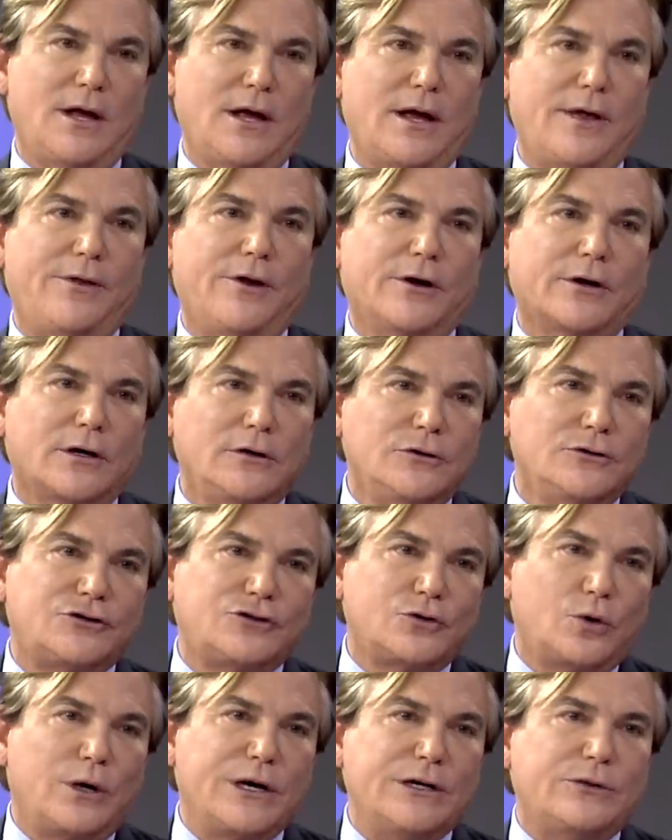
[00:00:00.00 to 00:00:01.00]
and they're going to lose
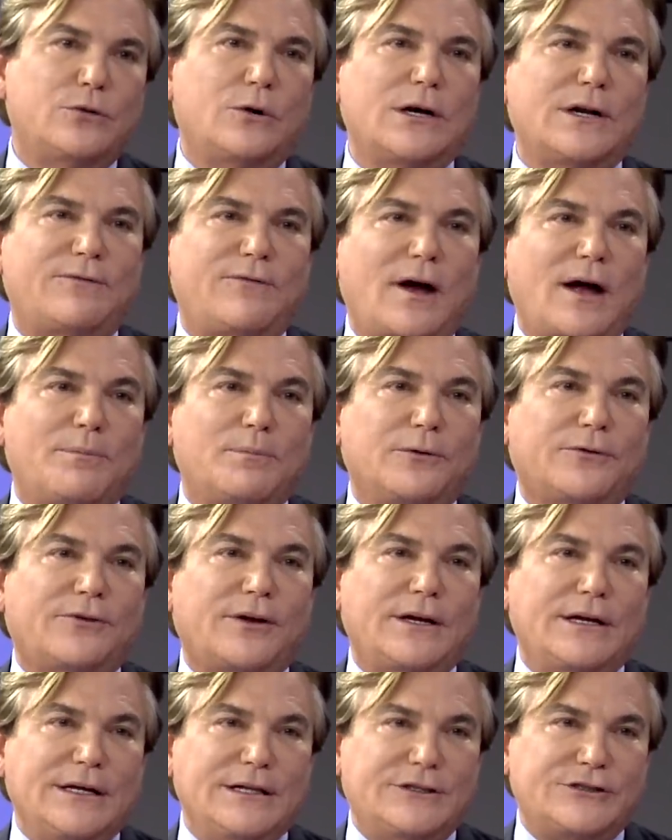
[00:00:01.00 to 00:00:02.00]
20, 25
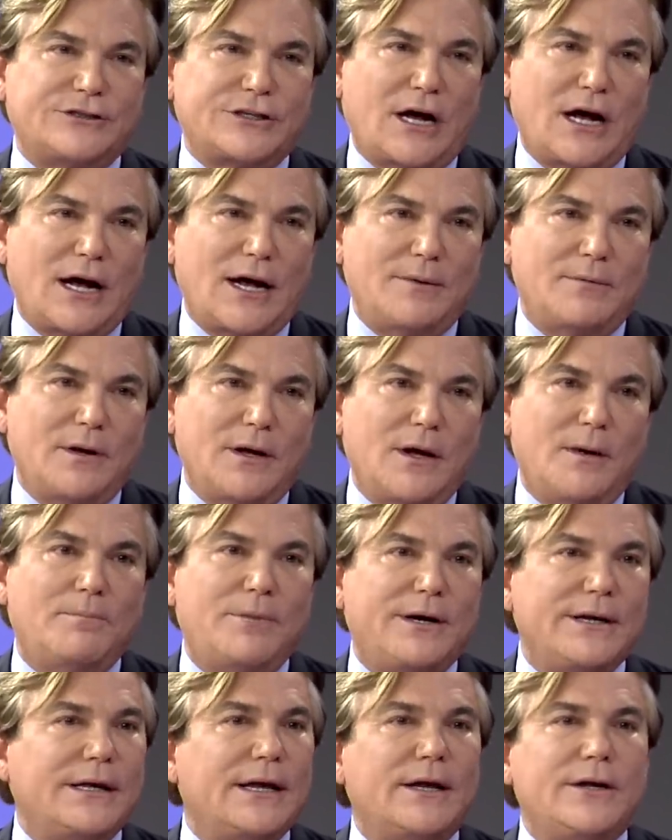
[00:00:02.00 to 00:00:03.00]
percent each time.
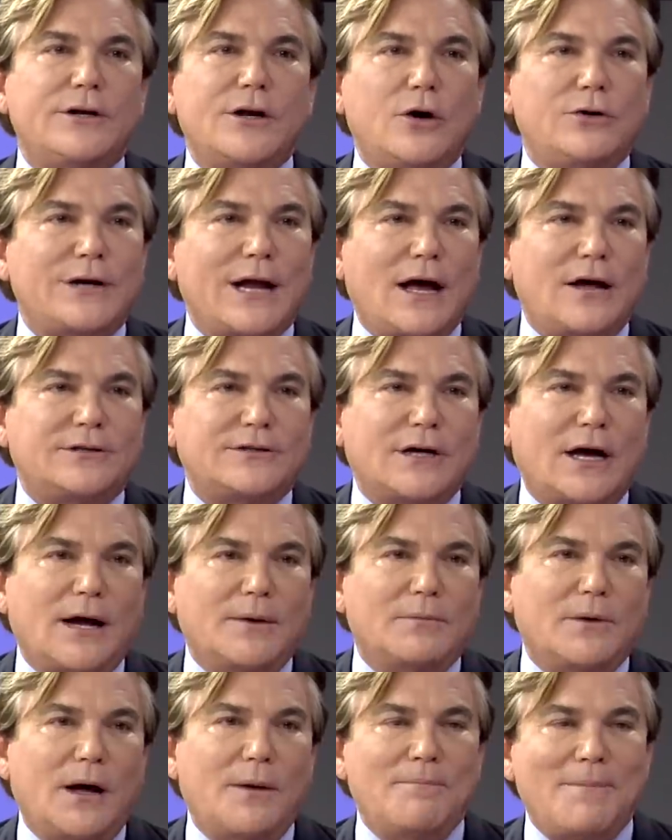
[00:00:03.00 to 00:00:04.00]
But again, no downtime.
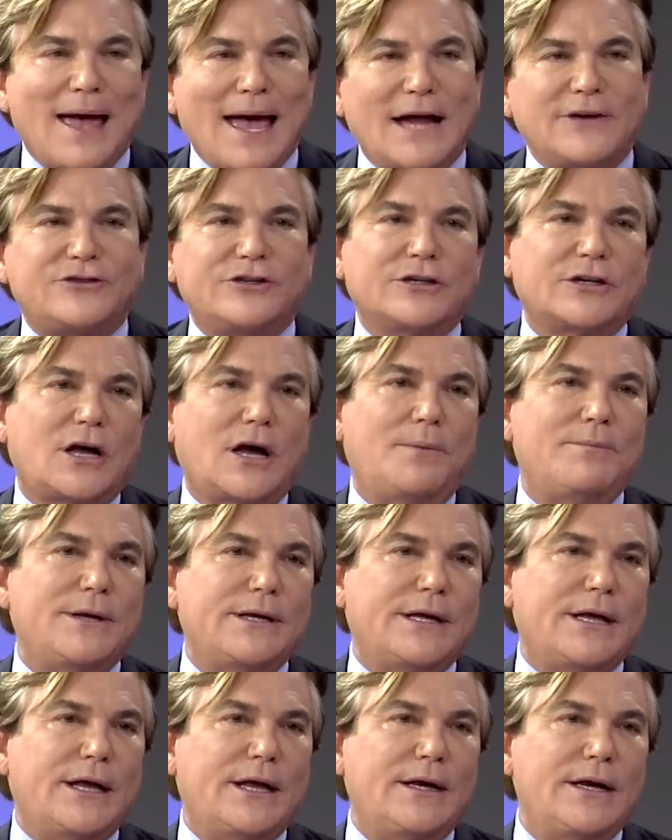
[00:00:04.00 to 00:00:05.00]
Imagine
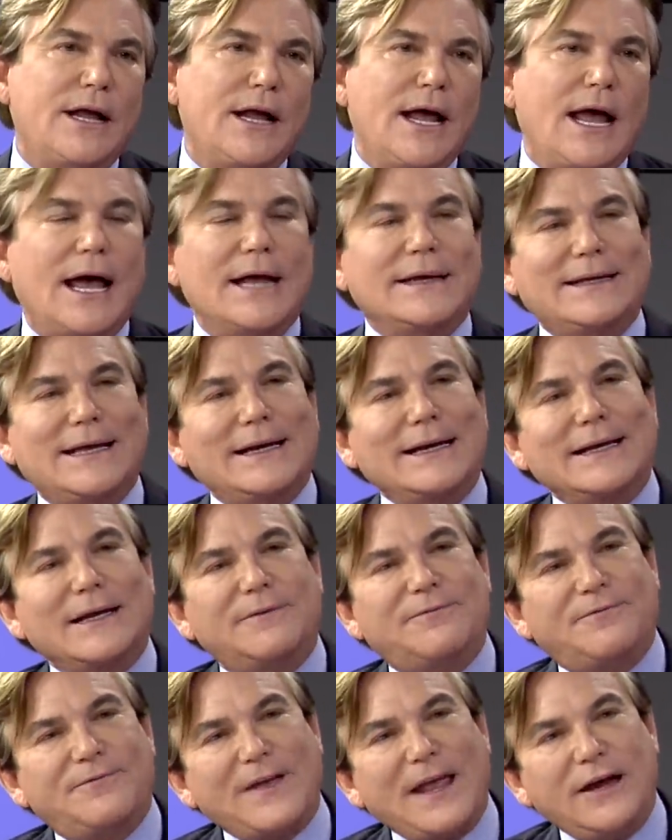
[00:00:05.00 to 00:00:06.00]
coming in and getting a
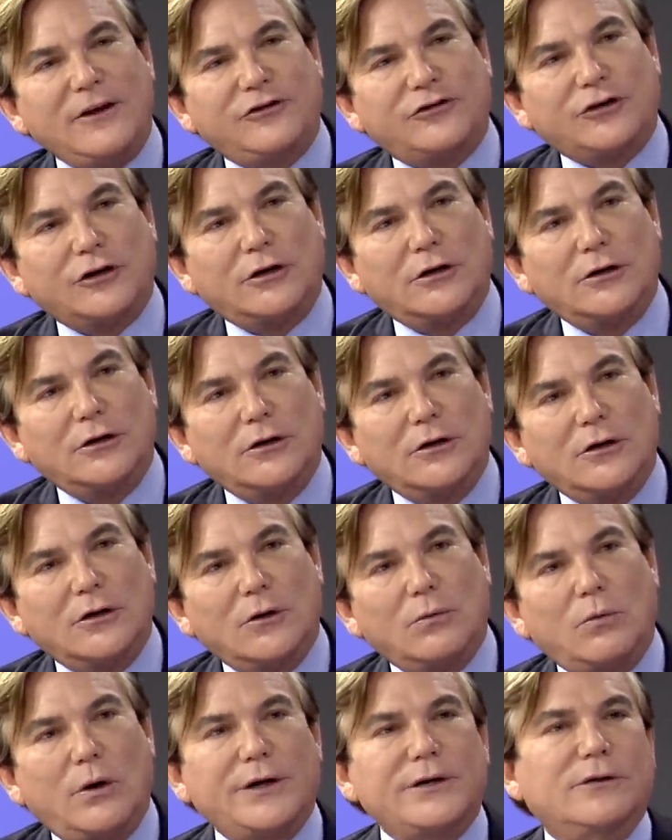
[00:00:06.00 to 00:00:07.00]
facial
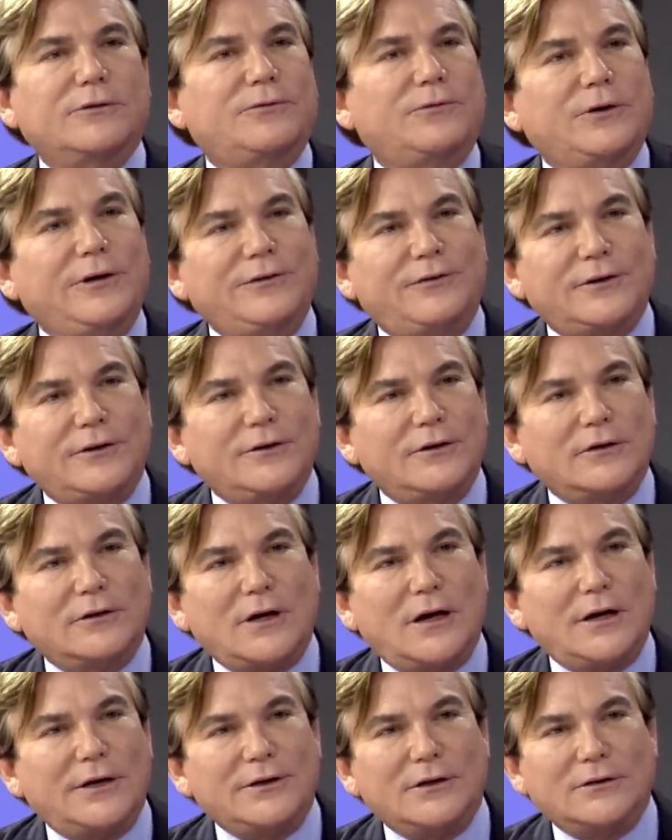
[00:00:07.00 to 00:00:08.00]
while you're freezing your
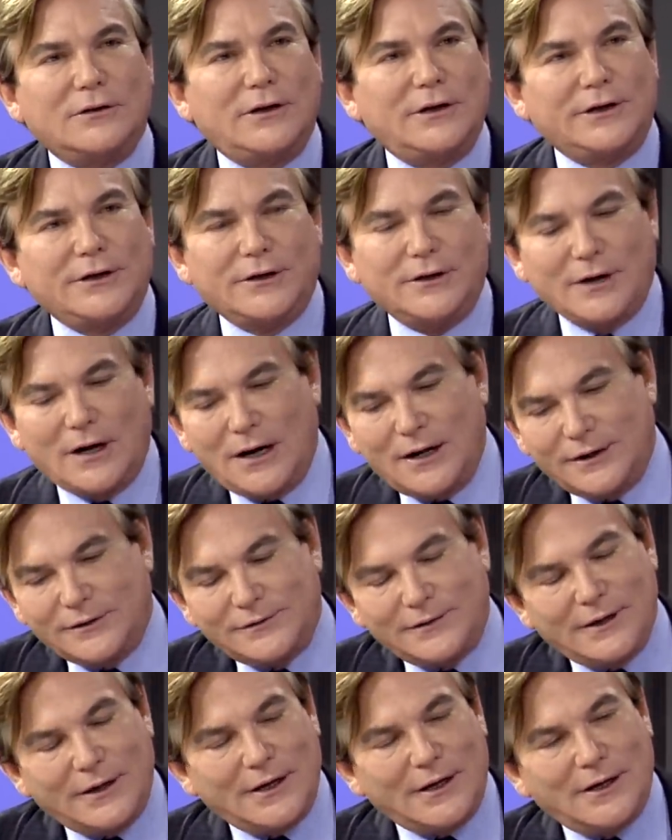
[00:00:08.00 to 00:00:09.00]
your your uh,
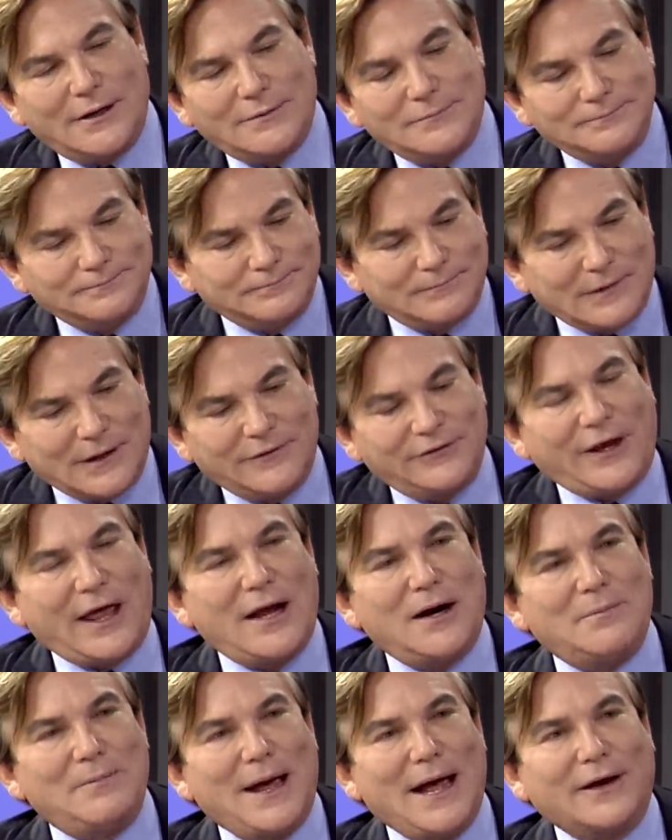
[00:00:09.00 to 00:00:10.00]
uh,
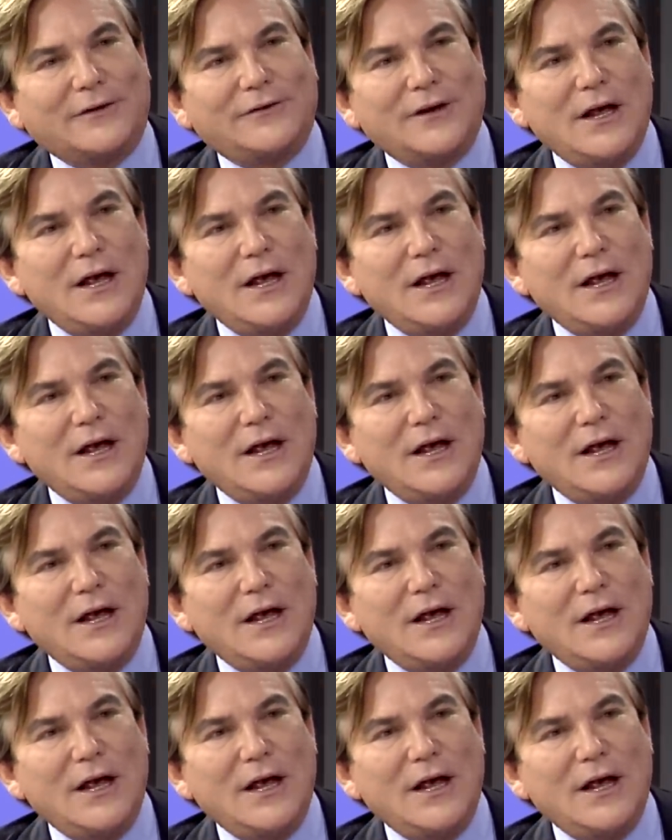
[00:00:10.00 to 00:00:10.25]
saddlebags. You